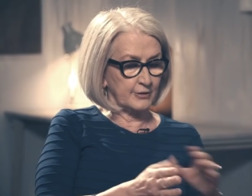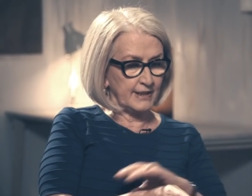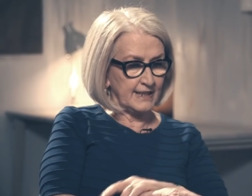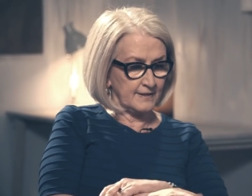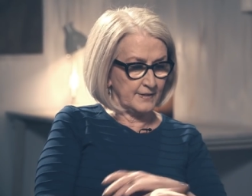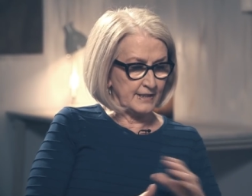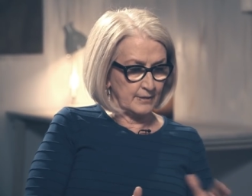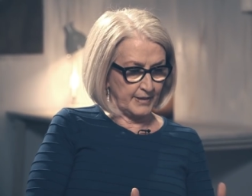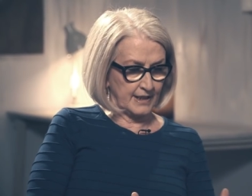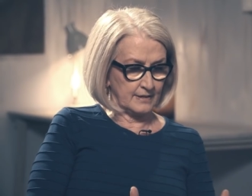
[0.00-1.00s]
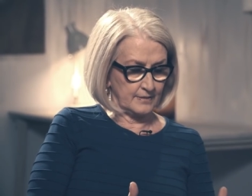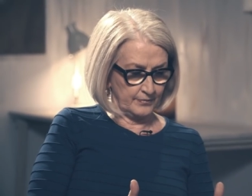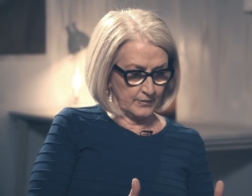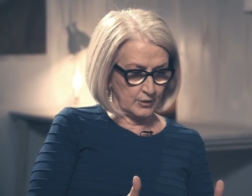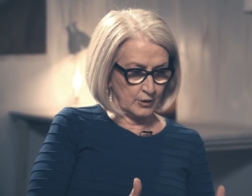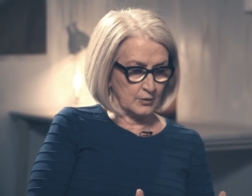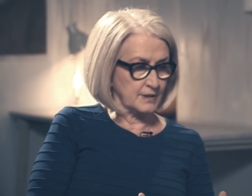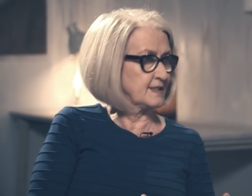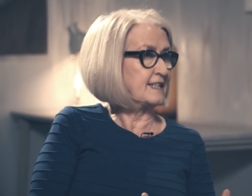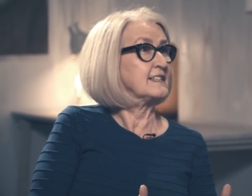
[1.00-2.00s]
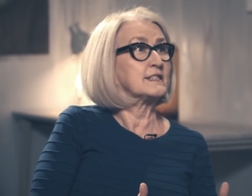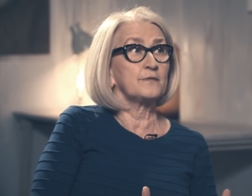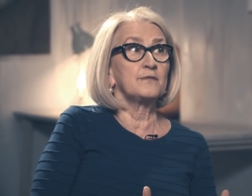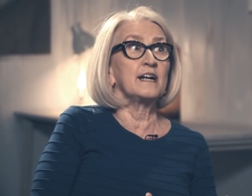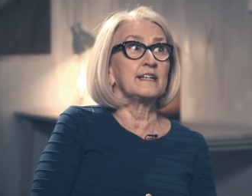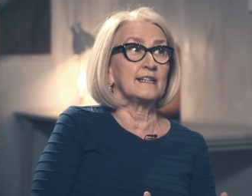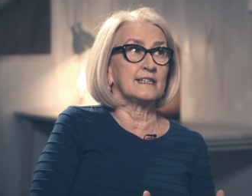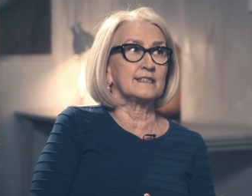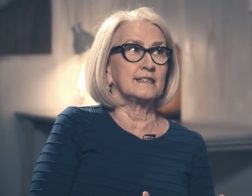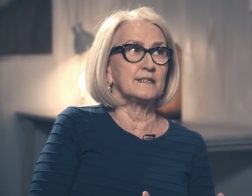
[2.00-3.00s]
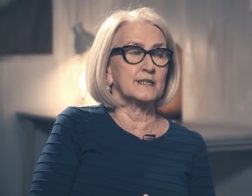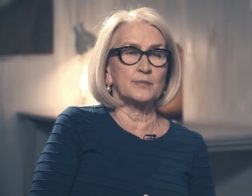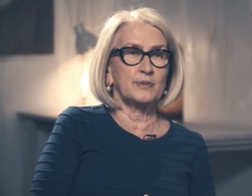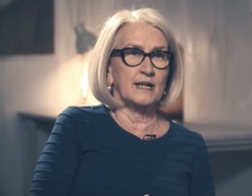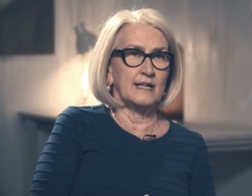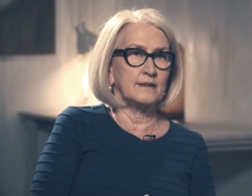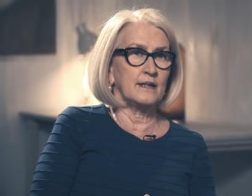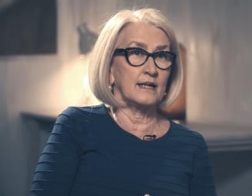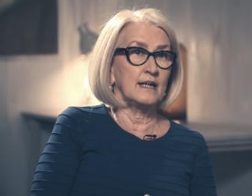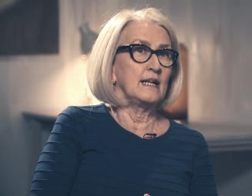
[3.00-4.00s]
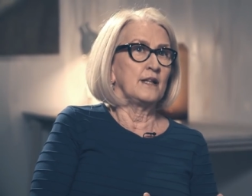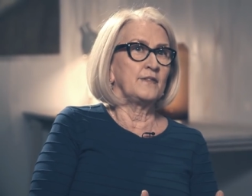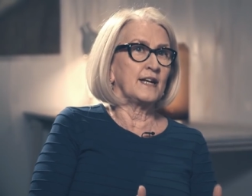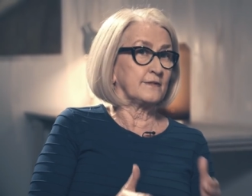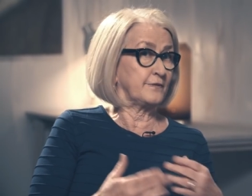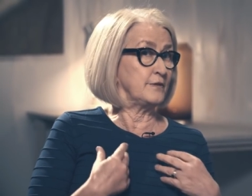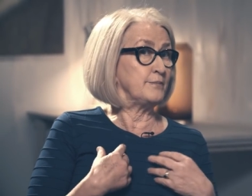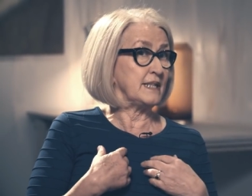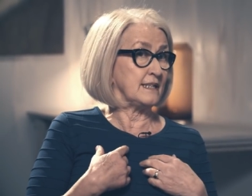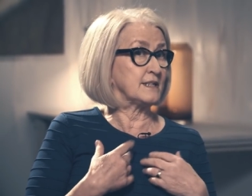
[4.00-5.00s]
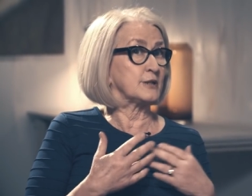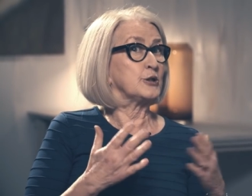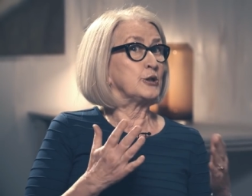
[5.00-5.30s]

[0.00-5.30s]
the great thing about gold is that it's finite in supply. And that, for me, is its